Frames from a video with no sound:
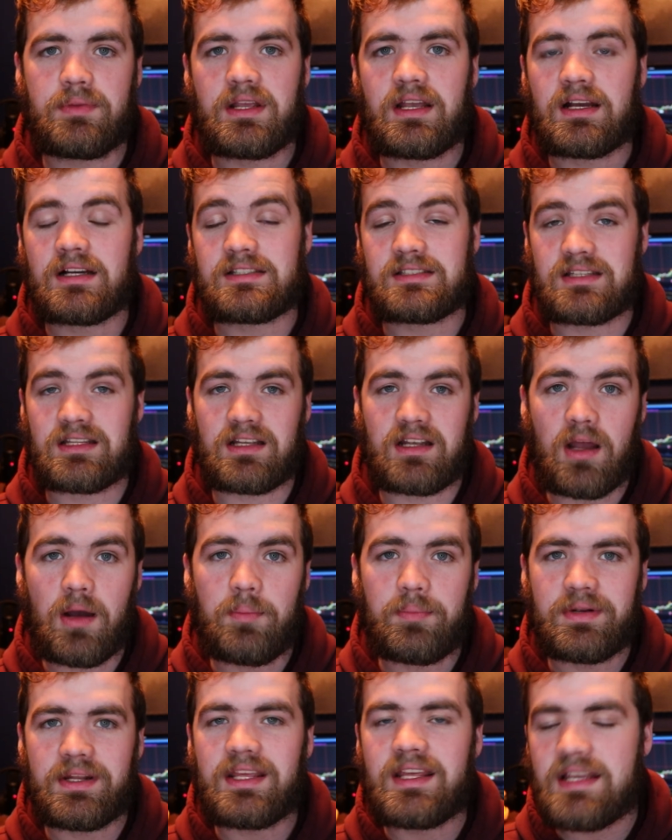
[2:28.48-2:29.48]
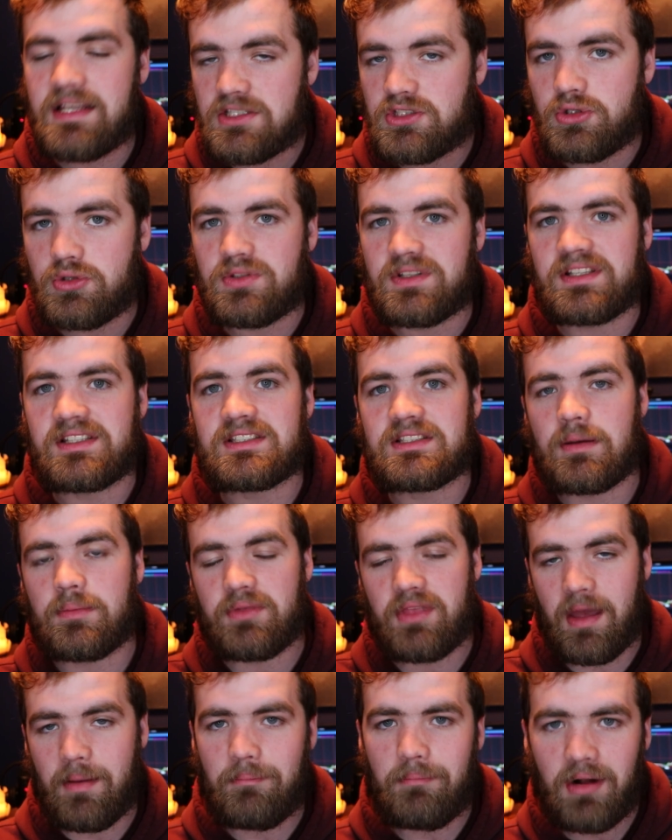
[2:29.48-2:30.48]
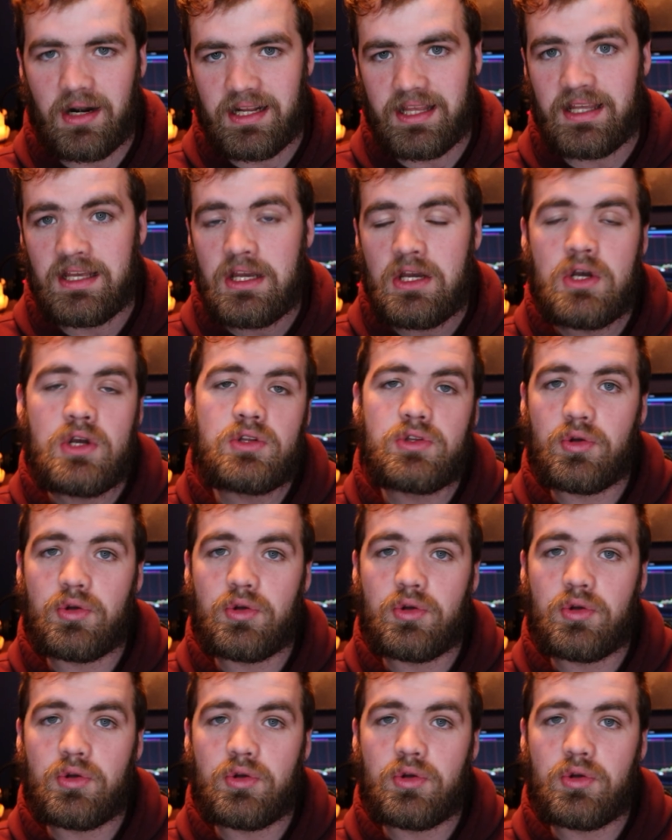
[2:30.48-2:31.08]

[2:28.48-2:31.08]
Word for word: because the company is using some of that money